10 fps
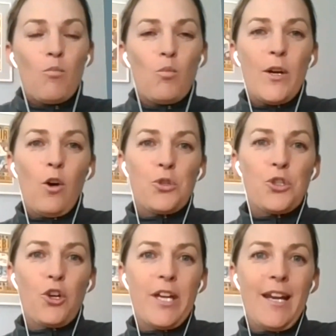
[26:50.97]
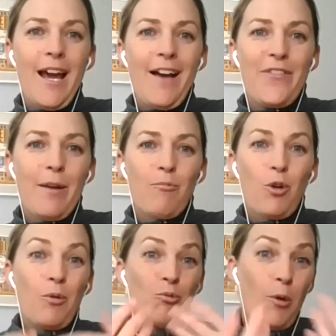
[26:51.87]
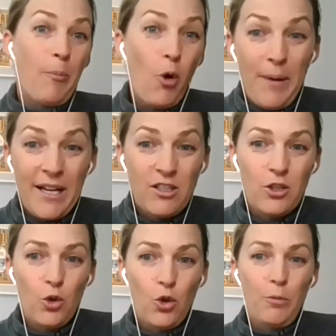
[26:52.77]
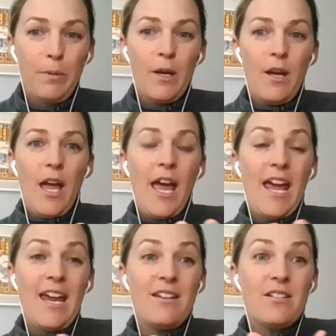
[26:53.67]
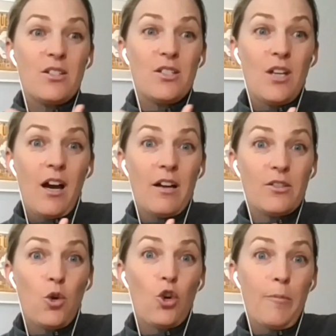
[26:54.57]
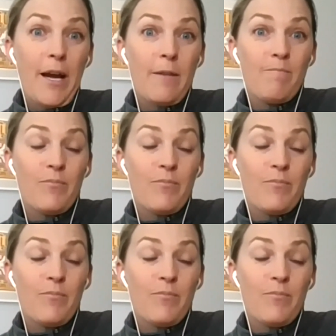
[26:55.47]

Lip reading: We also then had them report back to the group and talk about